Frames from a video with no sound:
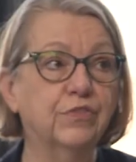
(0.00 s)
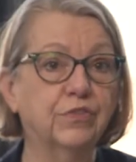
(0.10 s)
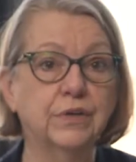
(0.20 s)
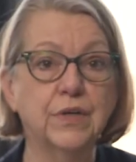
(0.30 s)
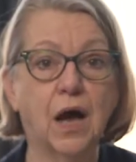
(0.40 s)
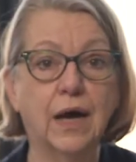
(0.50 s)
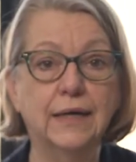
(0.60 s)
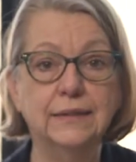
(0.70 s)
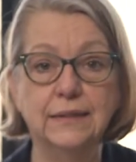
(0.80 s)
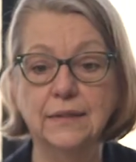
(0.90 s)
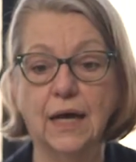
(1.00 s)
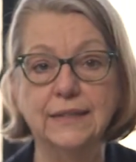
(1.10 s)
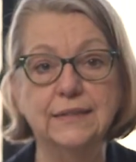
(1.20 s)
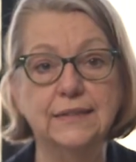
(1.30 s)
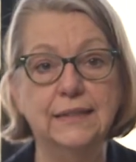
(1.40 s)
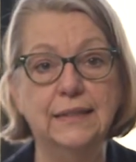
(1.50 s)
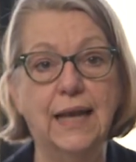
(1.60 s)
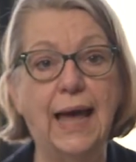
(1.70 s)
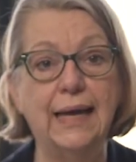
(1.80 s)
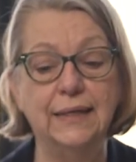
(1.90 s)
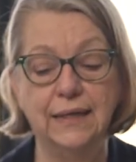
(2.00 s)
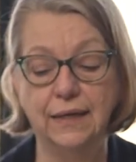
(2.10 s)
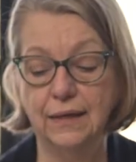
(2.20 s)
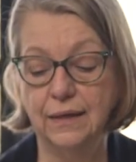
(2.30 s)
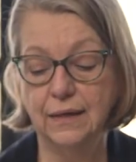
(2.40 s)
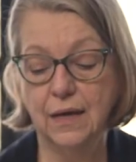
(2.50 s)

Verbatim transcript: She died in nineteen eighty.